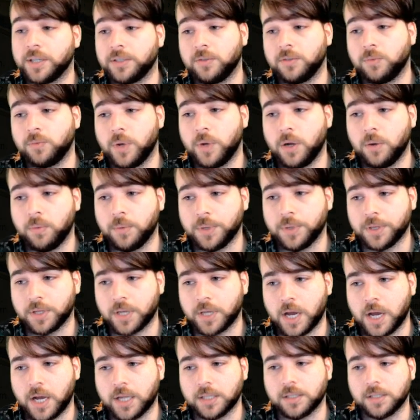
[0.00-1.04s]
as well with
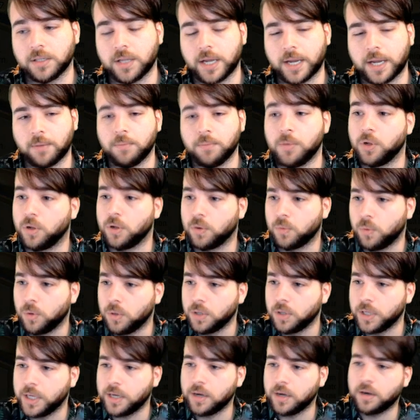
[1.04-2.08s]
cards like Murloc War
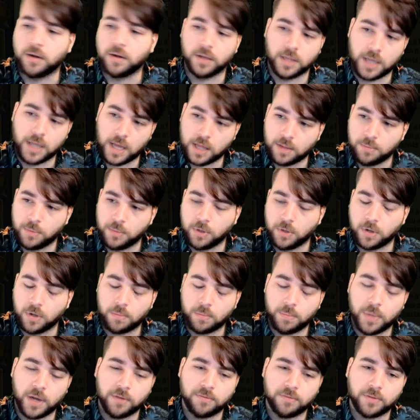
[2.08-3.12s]
Leader and the other Murloc
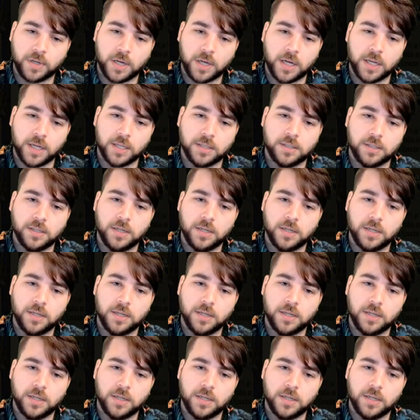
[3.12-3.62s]
buff cards.